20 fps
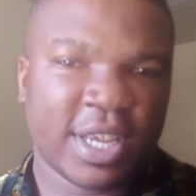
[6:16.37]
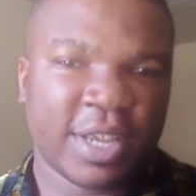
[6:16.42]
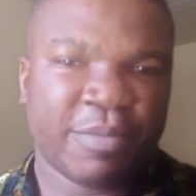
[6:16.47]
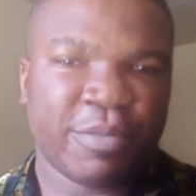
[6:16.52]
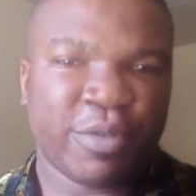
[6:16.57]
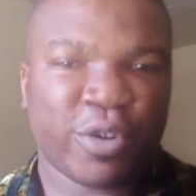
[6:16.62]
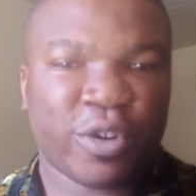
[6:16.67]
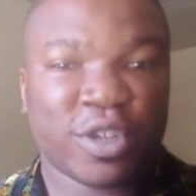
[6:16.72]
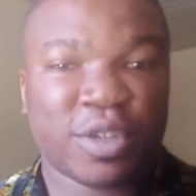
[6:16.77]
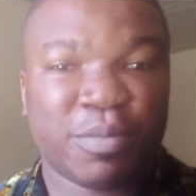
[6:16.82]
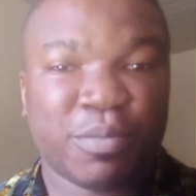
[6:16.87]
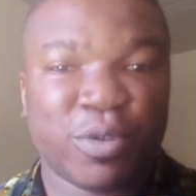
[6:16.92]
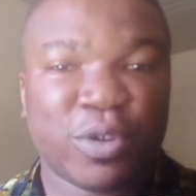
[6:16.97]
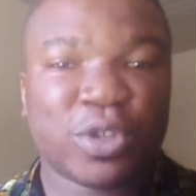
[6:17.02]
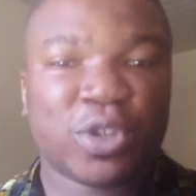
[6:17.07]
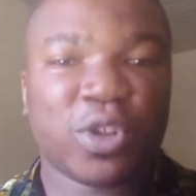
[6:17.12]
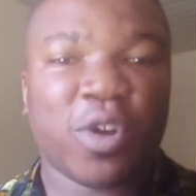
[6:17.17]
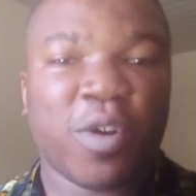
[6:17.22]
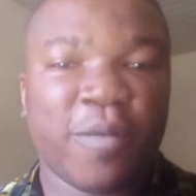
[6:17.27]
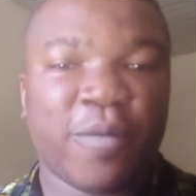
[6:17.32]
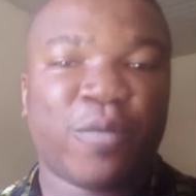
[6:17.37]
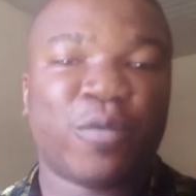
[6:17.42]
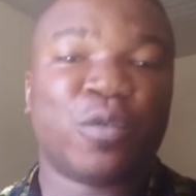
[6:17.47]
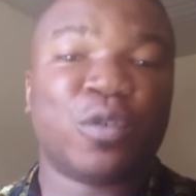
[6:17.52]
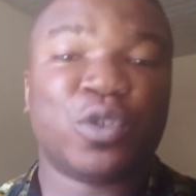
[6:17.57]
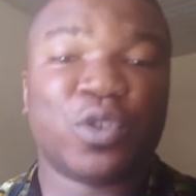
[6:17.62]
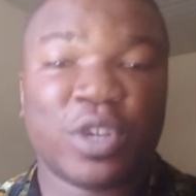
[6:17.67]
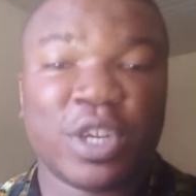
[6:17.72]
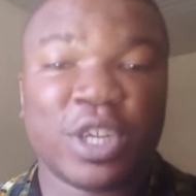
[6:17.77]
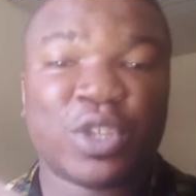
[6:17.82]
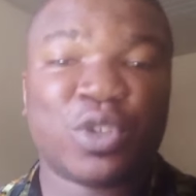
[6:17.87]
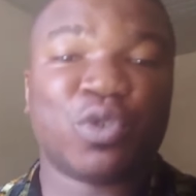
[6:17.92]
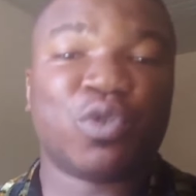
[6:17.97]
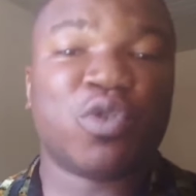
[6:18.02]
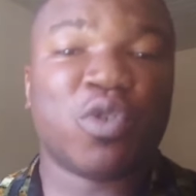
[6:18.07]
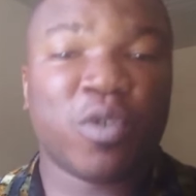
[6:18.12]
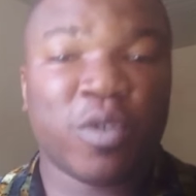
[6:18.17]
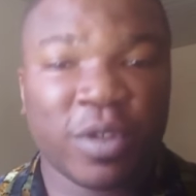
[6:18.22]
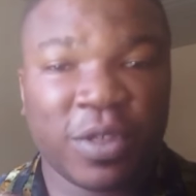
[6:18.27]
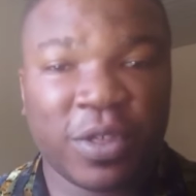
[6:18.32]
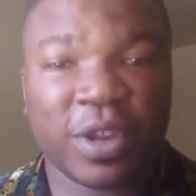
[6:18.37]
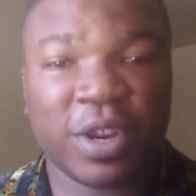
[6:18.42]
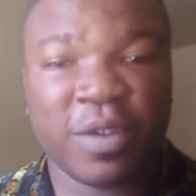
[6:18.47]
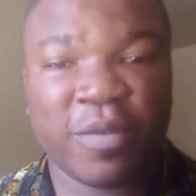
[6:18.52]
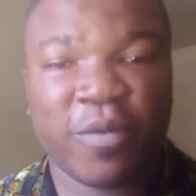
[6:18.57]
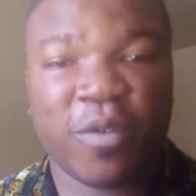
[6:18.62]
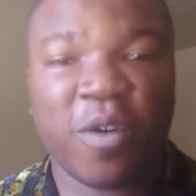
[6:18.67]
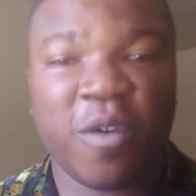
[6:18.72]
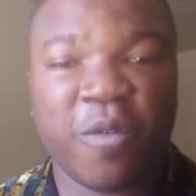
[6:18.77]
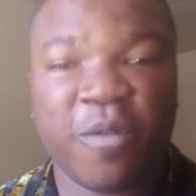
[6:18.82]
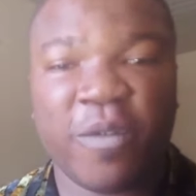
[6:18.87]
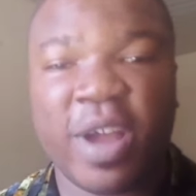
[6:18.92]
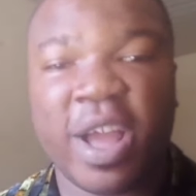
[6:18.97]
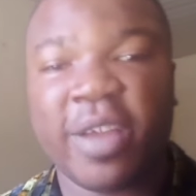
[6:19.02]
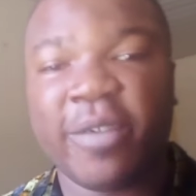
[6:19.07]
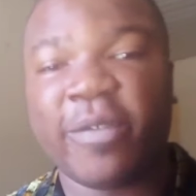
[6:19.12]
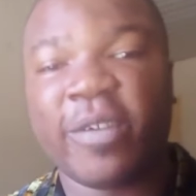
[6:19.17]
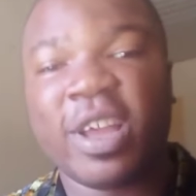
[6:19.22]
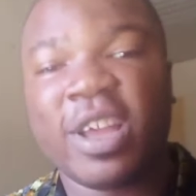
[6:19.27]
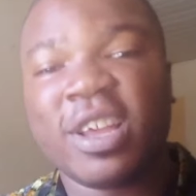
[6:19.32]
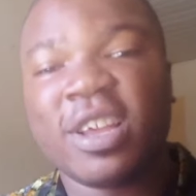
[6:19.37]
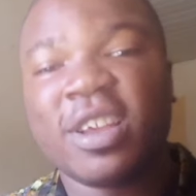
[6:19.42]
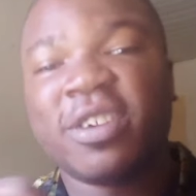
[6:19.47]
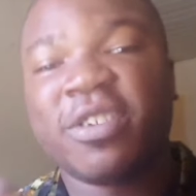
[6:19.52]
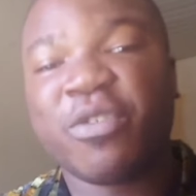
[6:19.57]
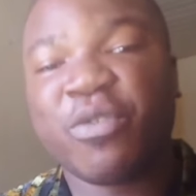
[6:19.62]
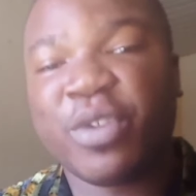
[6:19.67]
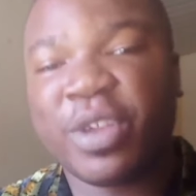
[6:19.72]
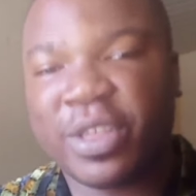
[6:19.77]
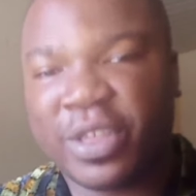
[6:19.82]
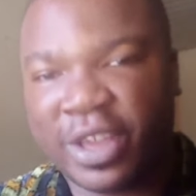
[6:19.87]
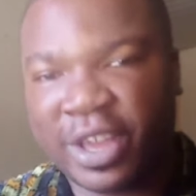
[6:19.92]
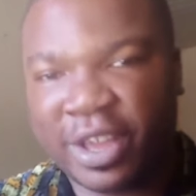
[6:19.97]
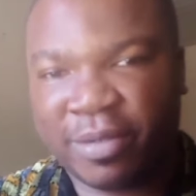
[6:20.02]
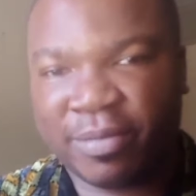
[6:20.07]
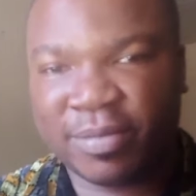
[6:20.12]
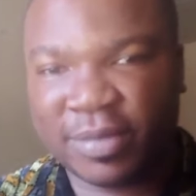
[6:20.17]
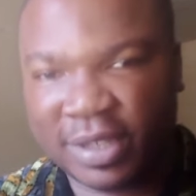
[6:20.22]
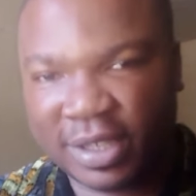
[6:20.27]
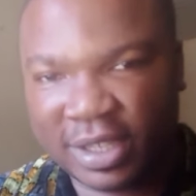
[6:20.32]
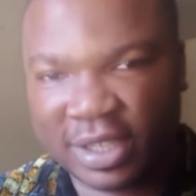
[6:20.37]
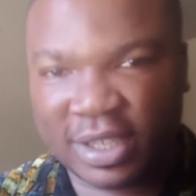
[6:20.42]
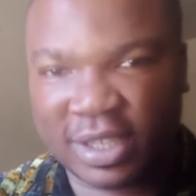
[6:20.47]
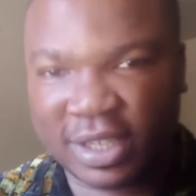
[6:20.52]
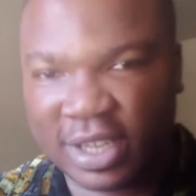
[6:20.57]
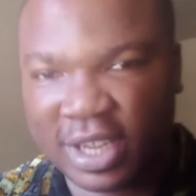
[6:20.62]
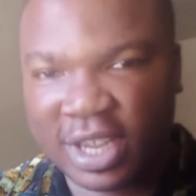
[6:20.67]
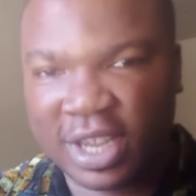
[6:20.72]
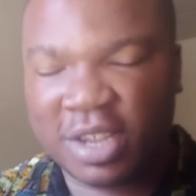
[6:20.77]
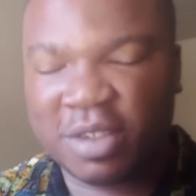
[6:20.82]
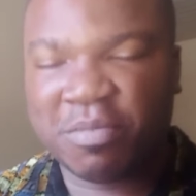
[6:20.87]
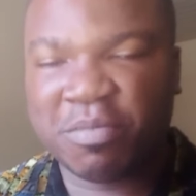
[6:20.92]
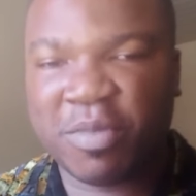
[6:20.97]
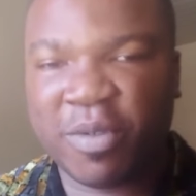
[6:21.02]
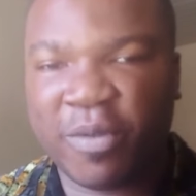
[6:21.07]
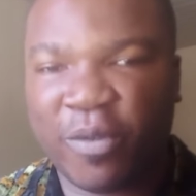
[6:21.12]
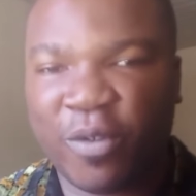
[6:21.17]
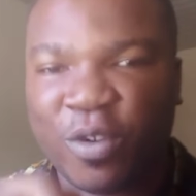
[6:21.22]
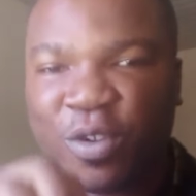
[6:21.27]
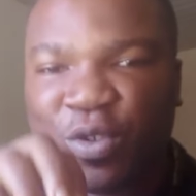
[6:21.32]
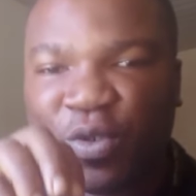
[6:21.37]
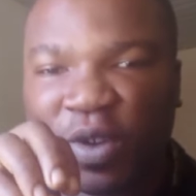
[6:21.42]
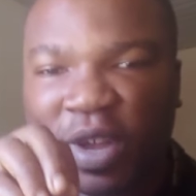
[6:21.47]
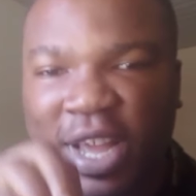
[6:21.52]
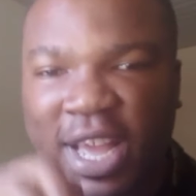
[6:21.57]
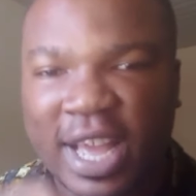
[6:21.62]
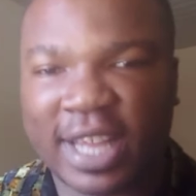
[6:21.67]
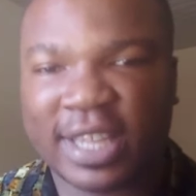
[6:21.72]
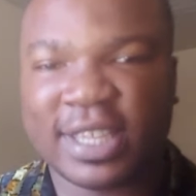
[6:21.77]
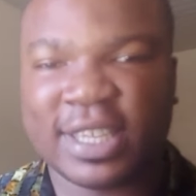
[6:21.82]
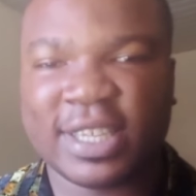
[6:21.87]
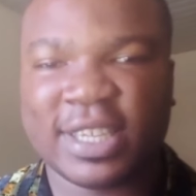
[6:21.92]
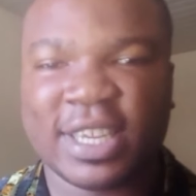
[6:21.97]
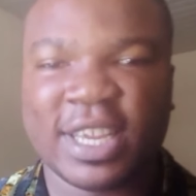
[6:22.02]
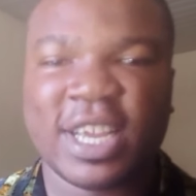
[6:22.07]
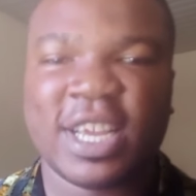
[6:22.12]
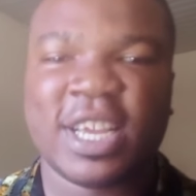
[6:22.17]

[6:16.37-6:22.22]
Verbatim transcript: because most often you need to go three, four, five rhythms before you get